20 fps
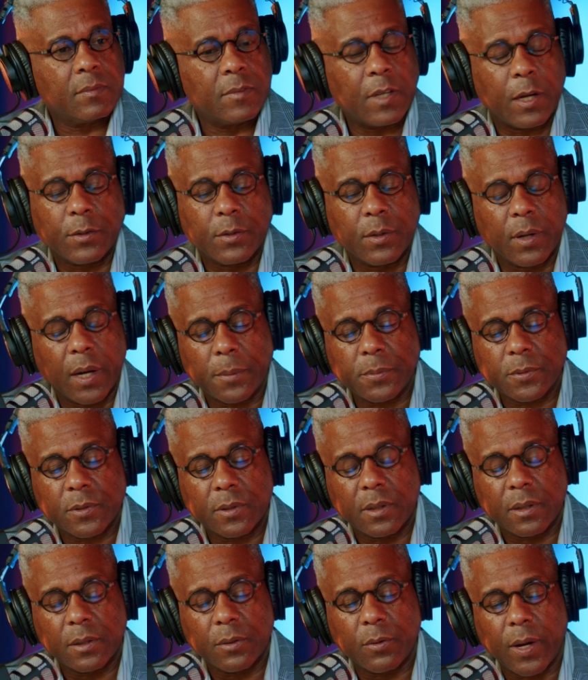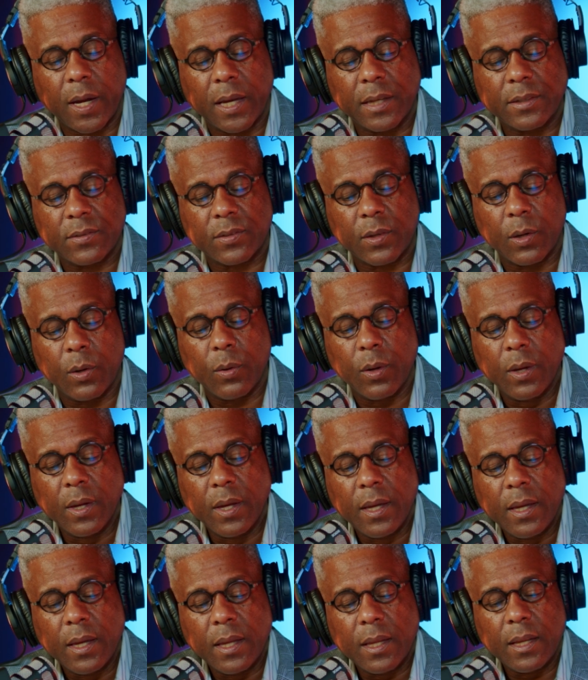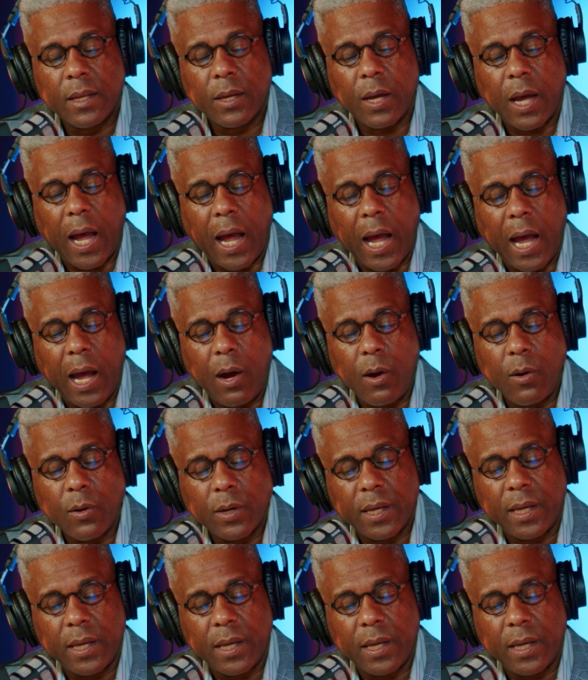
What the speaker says: No, you're absolutely right. So how